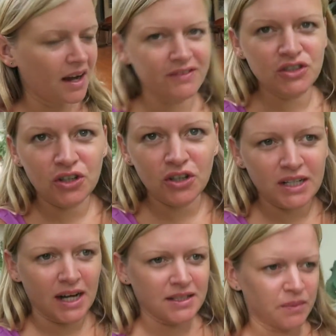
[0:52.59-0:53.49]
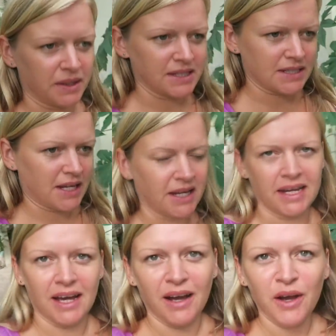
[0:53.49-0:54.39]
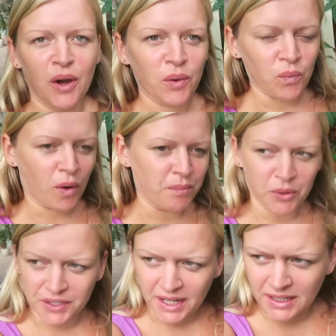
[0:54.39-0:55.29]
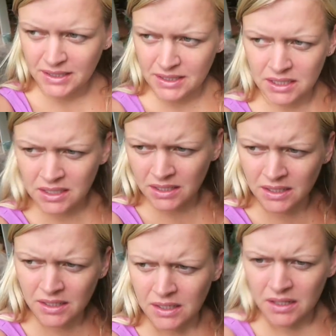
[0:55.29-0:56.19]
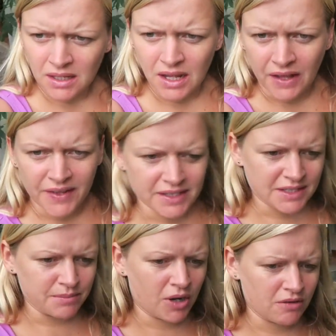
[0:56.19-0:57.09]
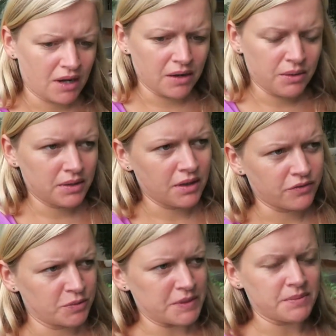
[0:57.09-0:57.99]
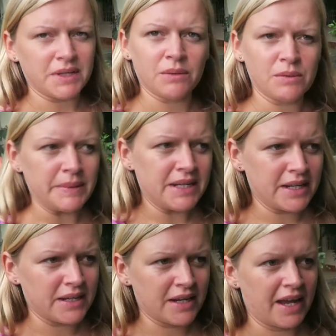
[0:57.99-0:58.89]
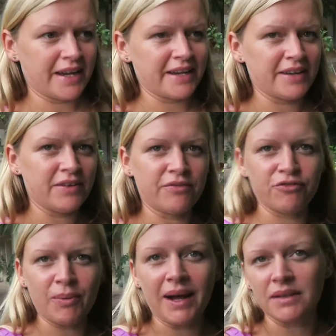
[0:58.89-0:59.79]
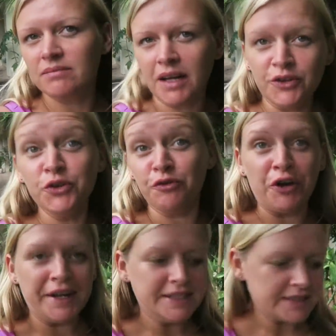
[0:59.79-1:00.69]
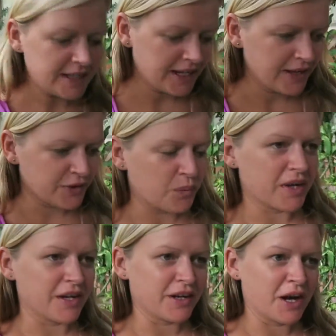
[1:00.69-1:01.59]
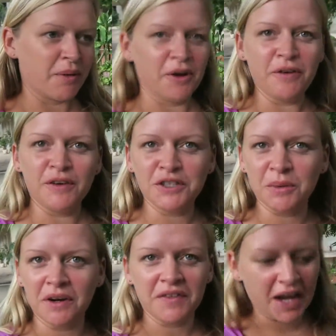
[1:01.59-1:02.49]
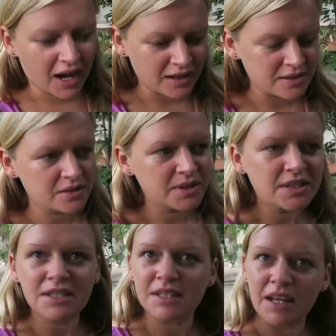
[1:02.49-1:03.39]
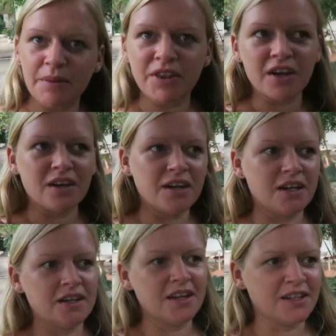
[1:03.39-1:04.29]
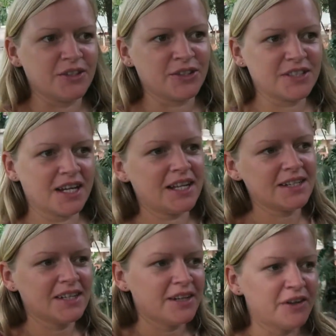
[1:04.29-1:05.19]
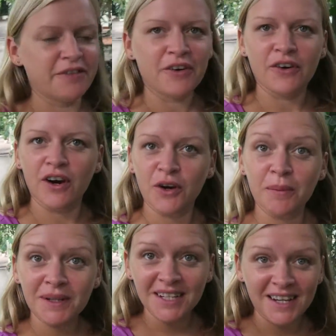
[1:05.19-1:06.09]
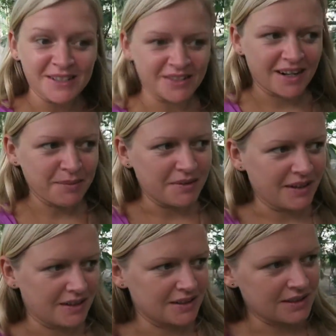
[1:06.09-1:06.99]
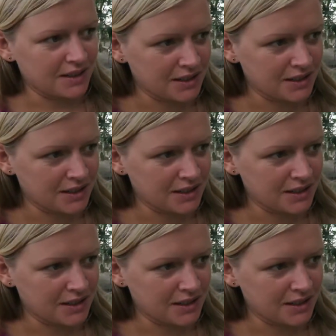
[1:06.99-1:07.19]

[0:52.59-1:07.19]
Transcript: I've just organized that we're gonna stay here one more night. And then tomorrow, I've just been speaking with me in a new friend that we're gonna go over to one of the islands with and stay with her her daughter for a couple of days, so that'll be really good.